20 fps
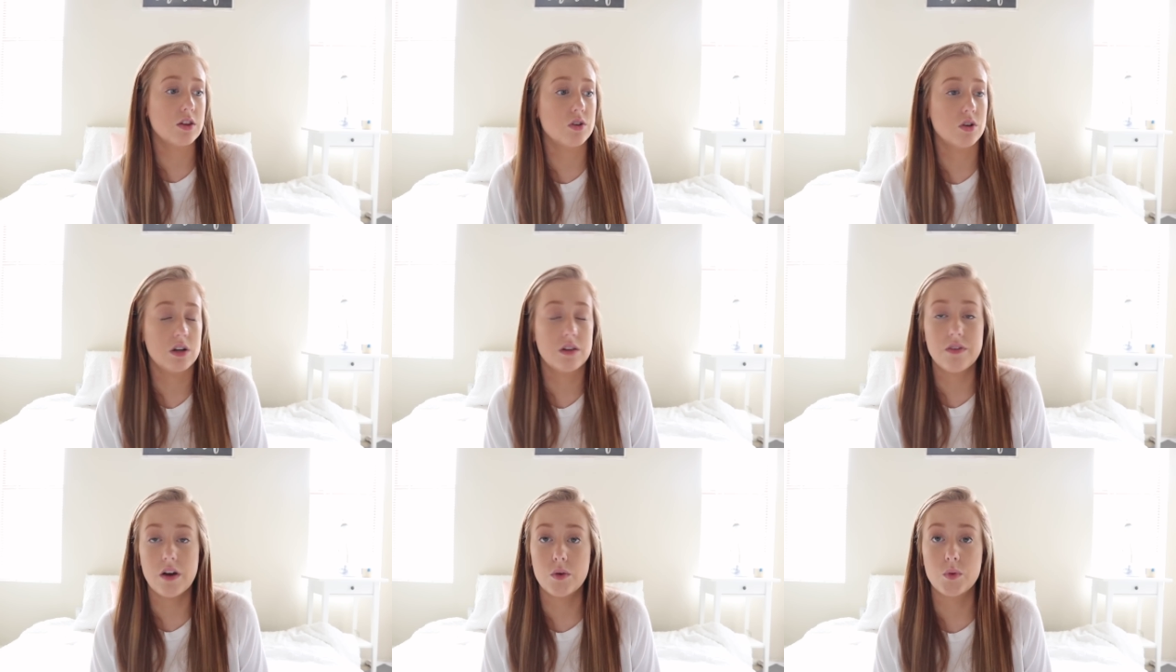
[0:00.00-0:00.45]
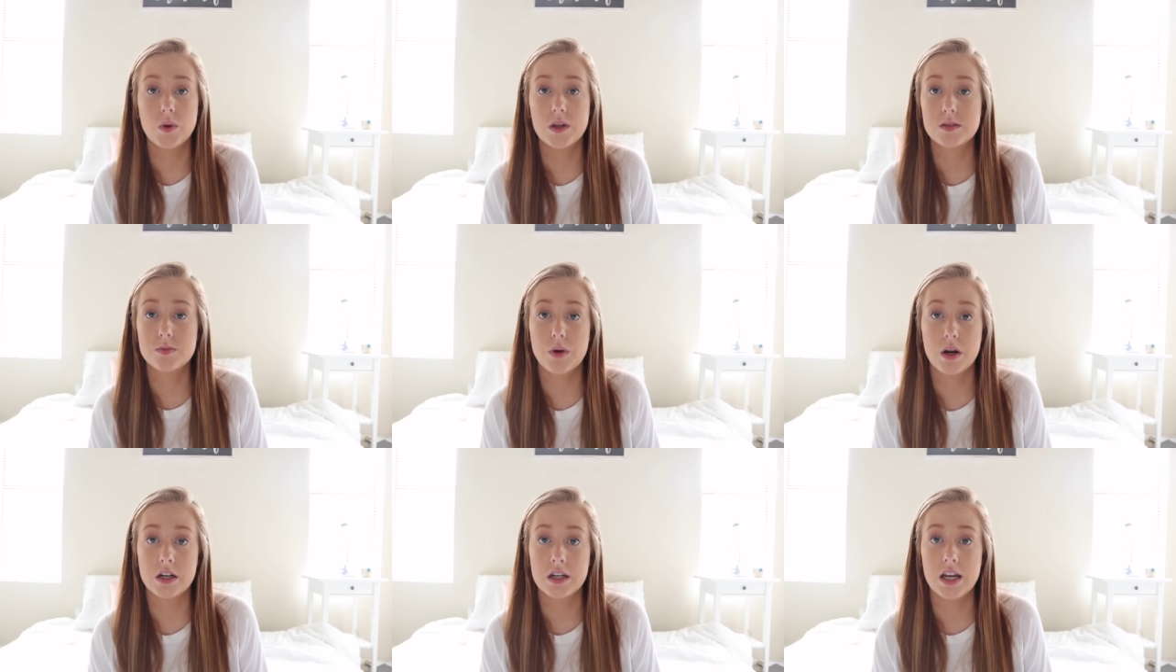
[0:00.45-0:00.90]
35 weeks
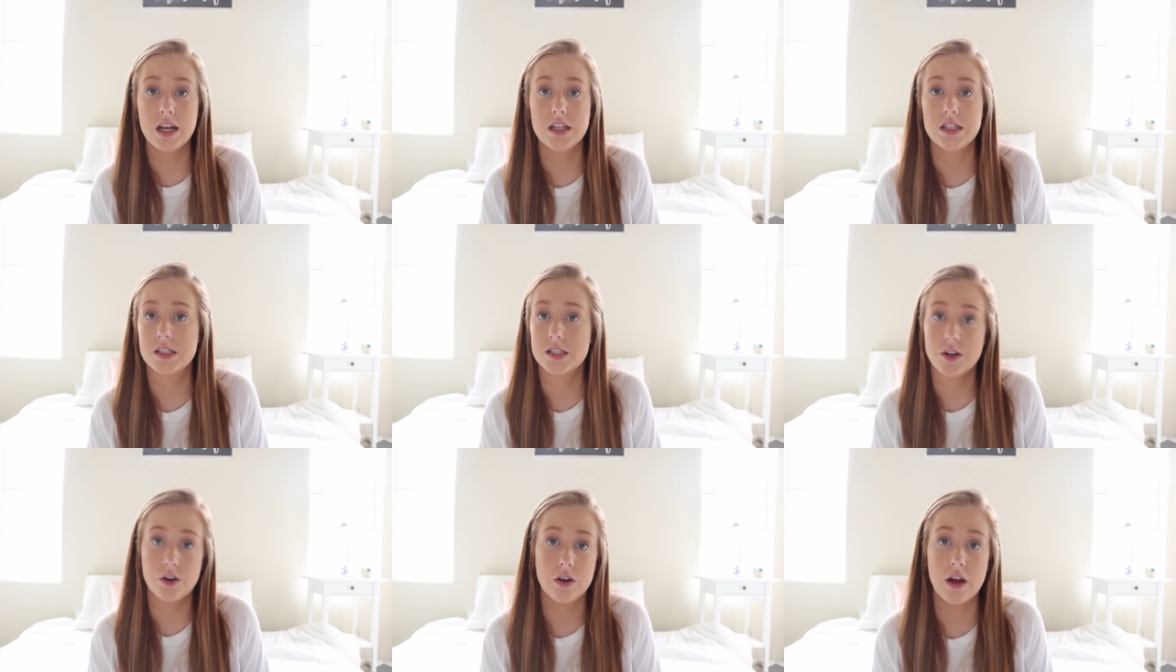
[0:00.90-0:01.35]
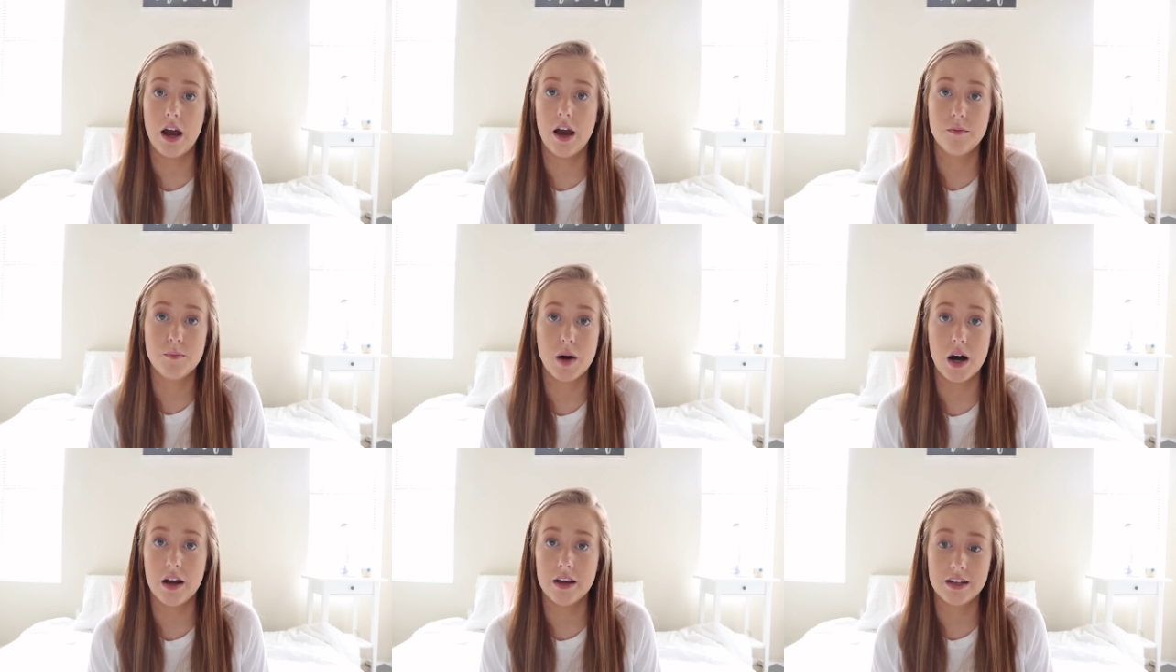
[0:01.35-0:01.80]
pregnant and still not have
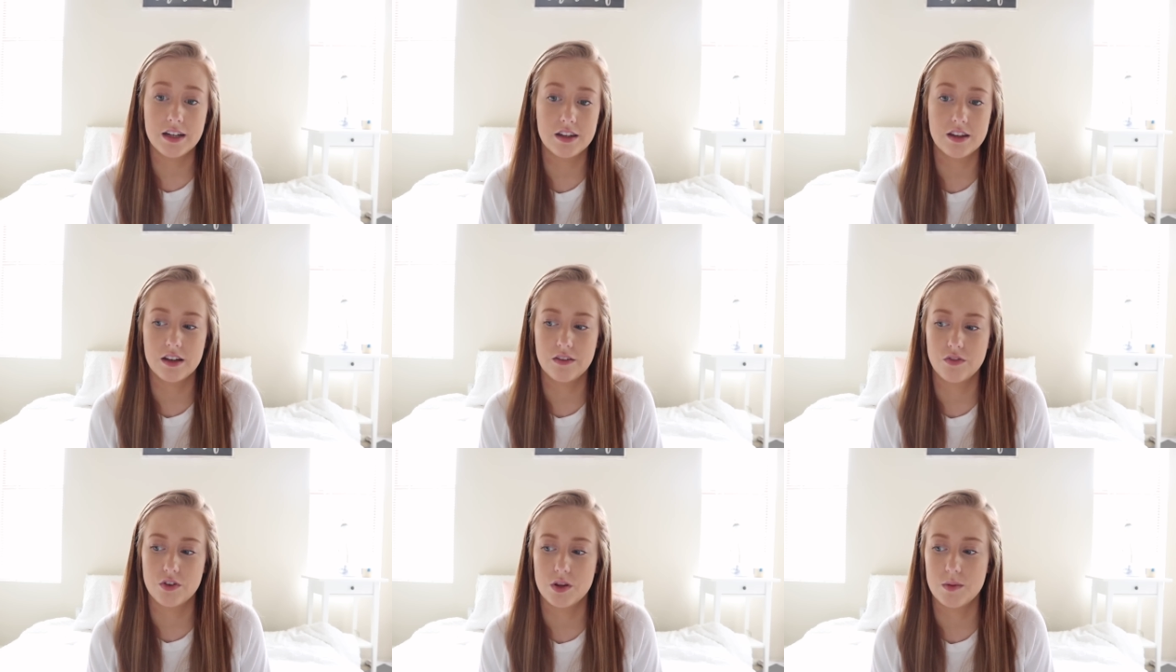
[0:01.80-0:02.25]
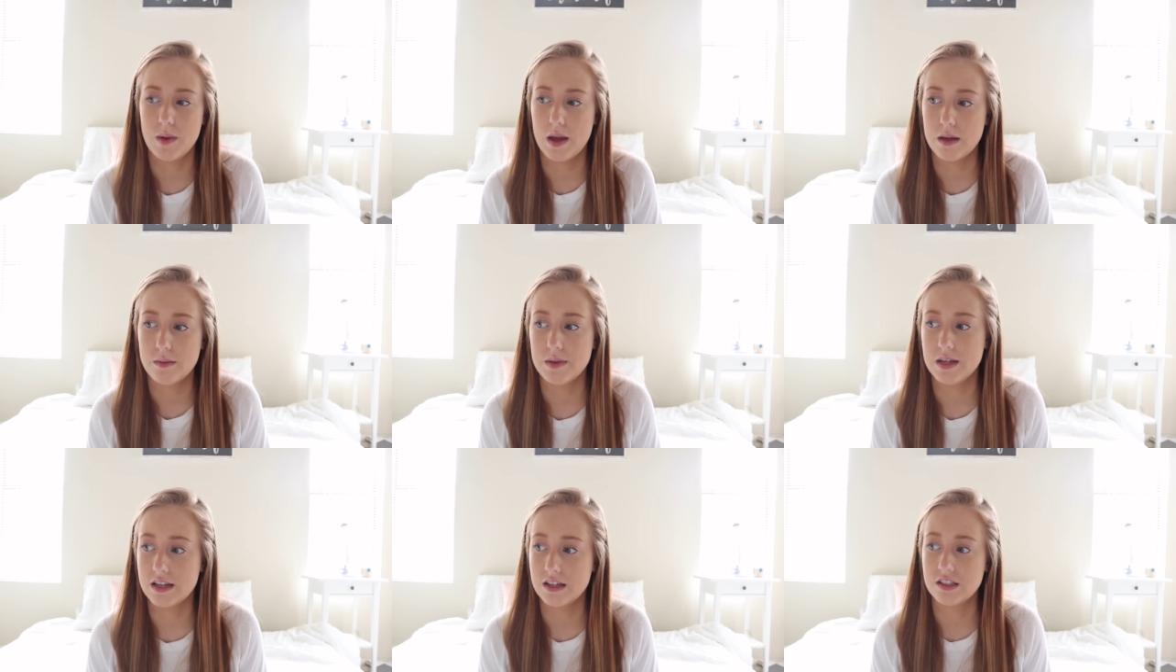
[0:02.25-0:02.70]
bought anything for the
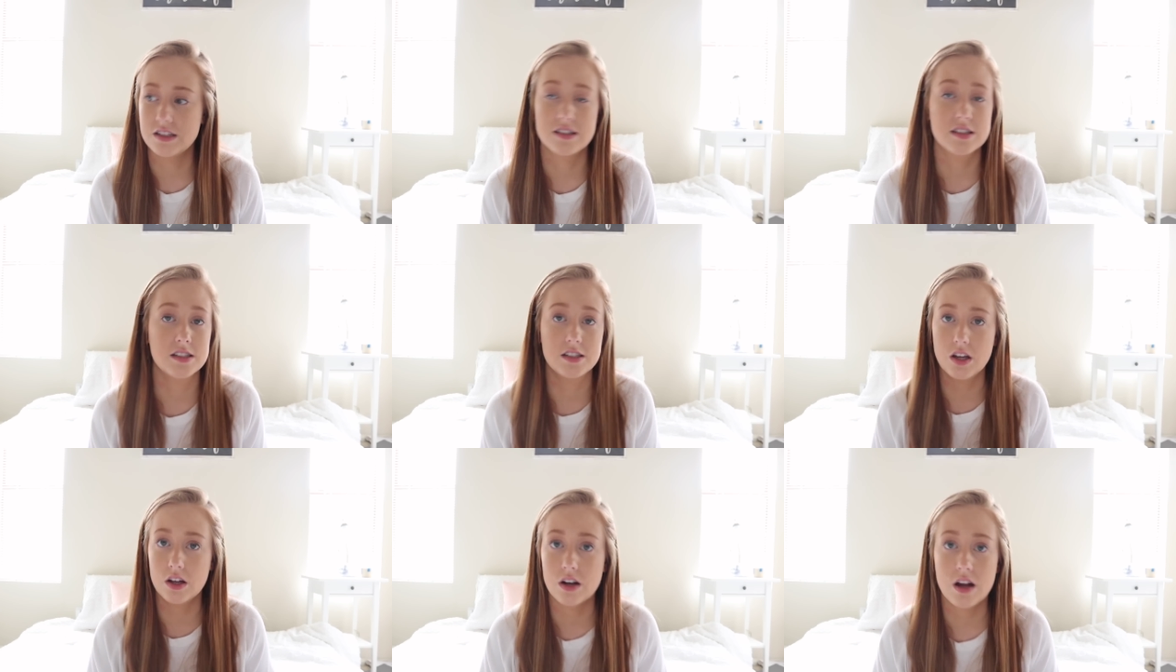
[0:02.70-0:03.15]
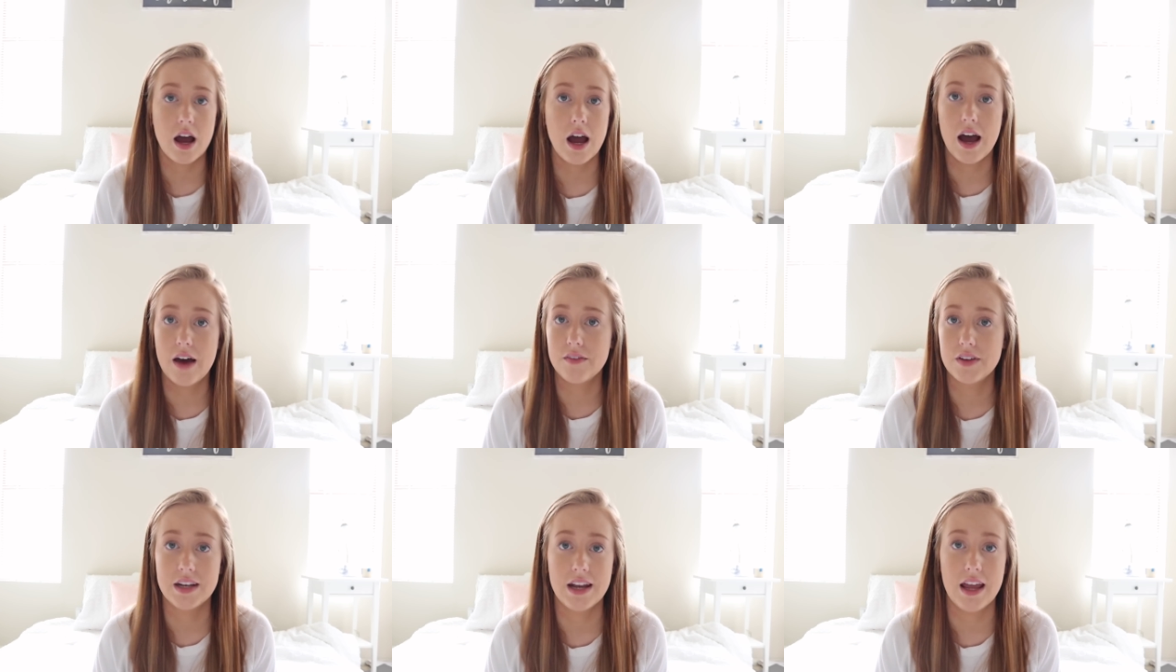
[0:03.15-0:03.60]
baby and still not
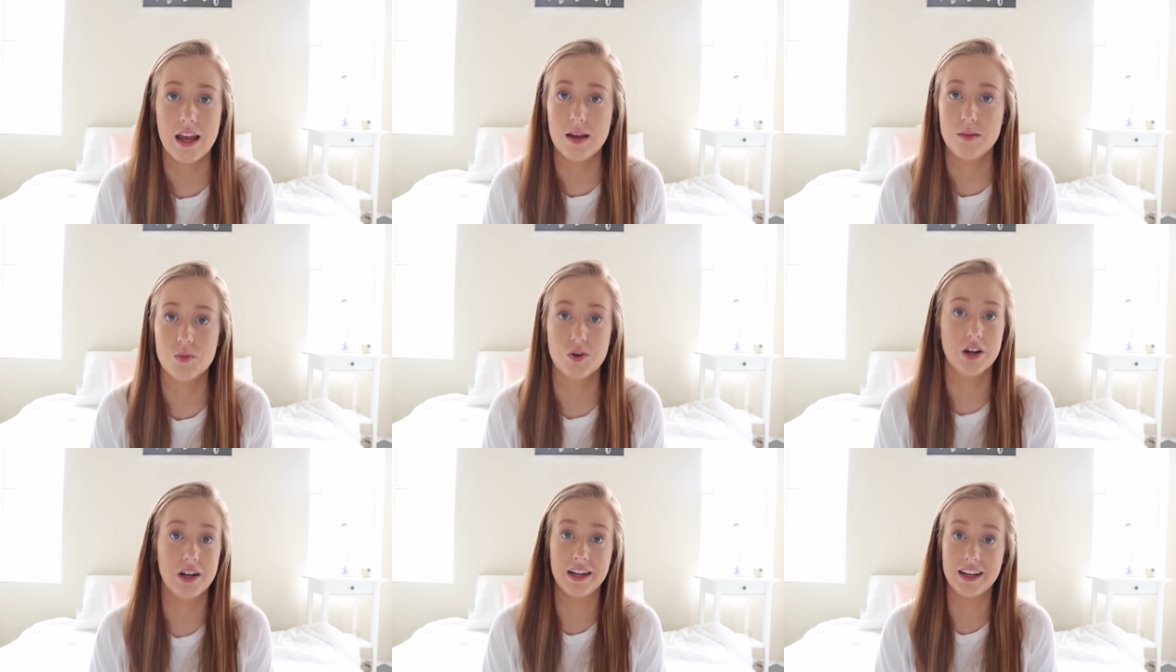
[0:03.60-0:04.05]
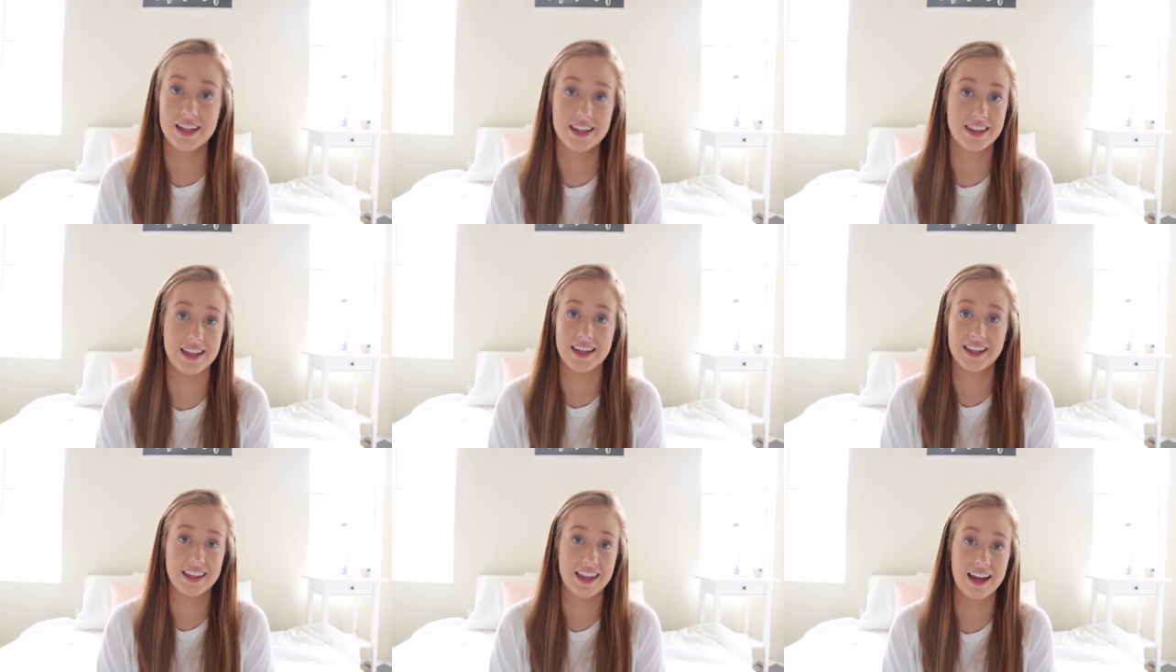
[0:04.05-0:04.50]
have a name or
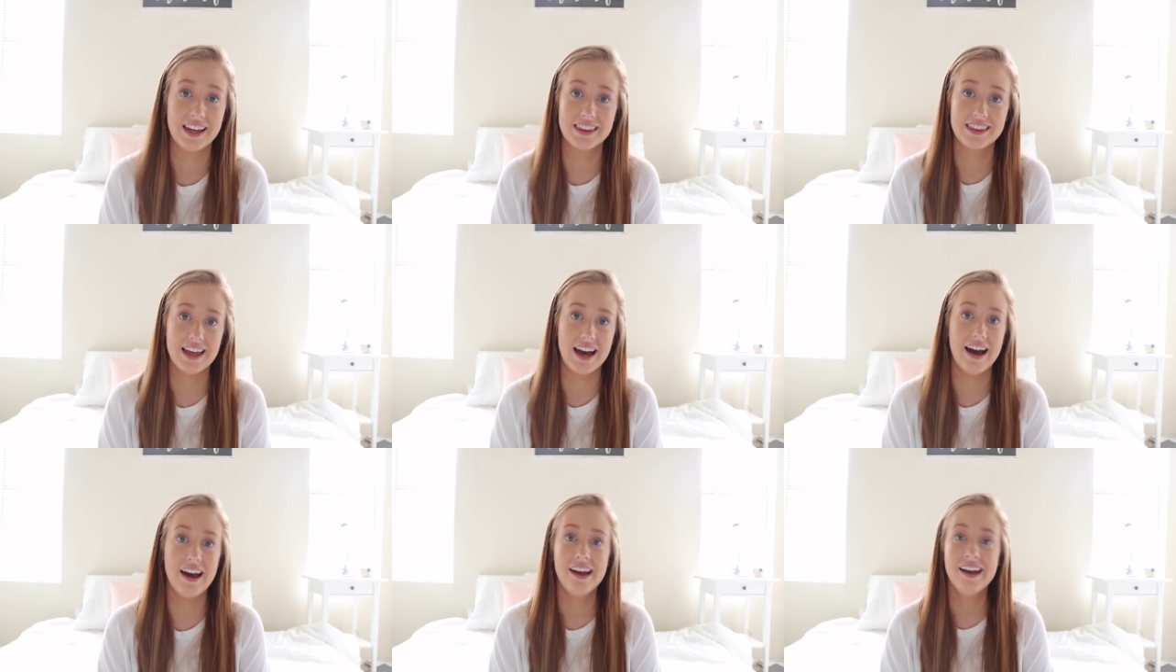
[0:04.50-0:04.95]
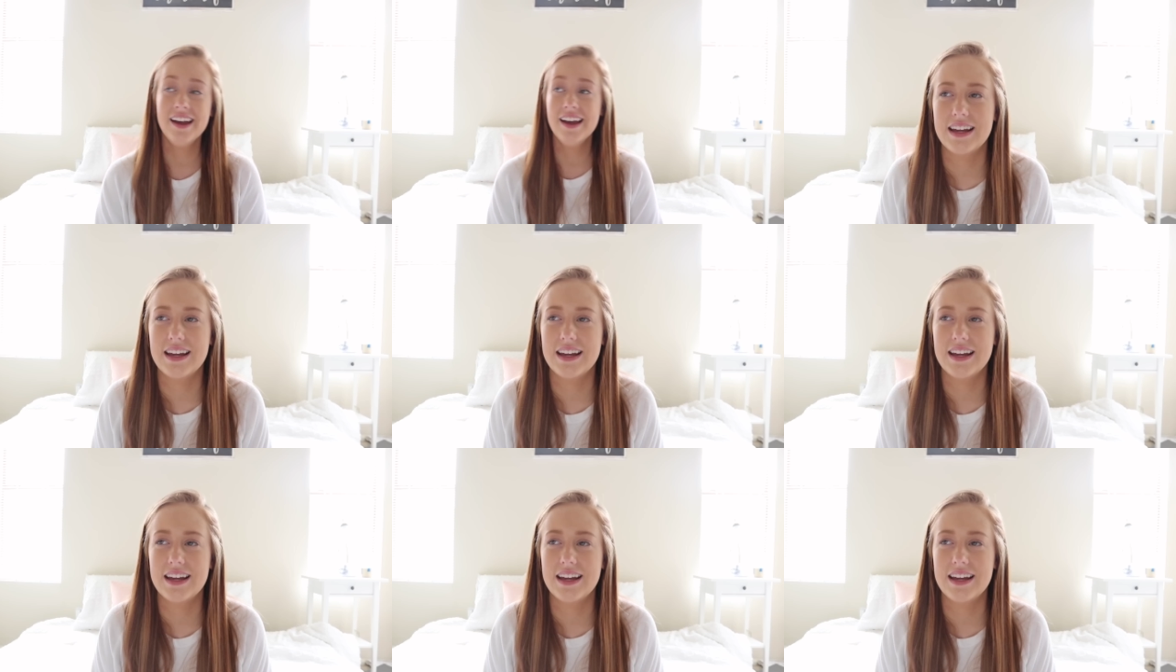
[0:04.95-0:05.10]
anything like that.